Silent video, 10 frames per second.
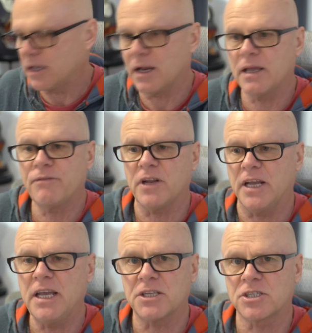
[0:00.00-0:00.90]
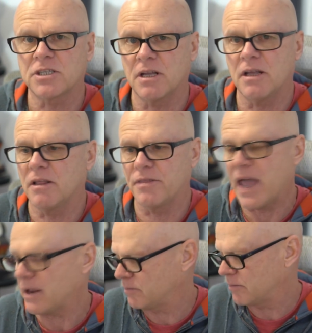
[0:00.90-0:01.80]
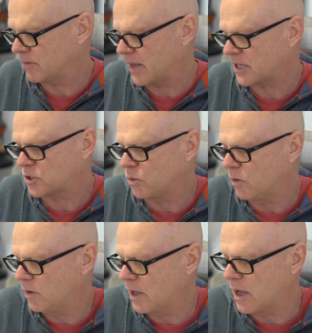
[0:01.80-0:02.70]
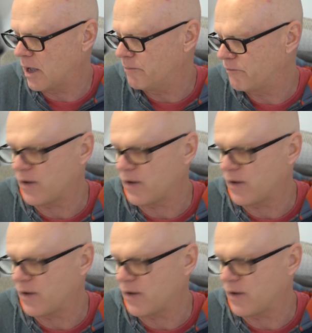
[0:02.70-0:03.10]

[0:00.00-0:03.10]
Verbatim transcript: you know, if it hits, uh, that actual um,